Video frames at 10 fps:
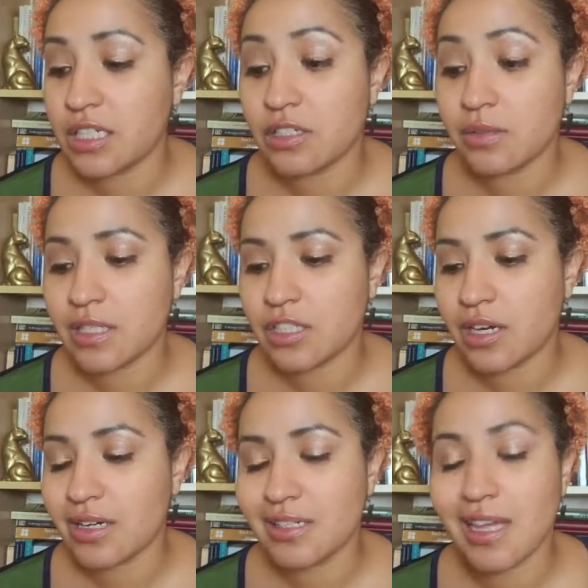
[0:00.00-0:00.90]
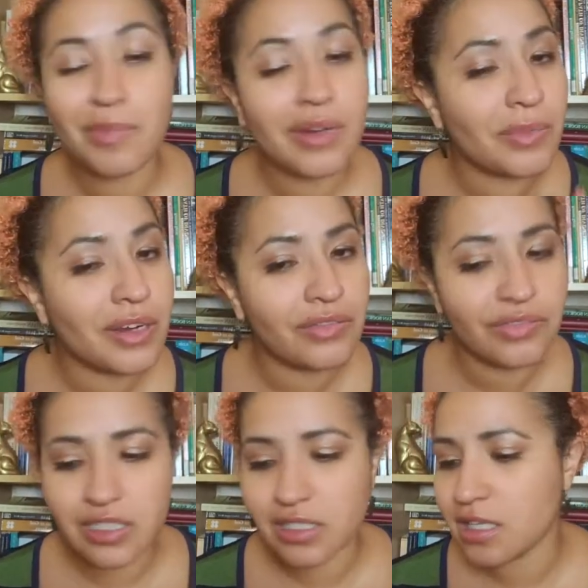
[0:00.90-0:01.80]
as to what he's trying to say, but I'm going to
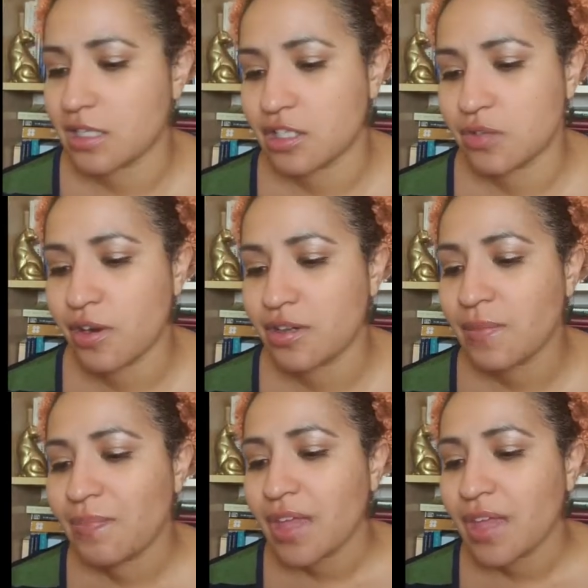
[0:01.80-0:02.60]
finish the sentence first.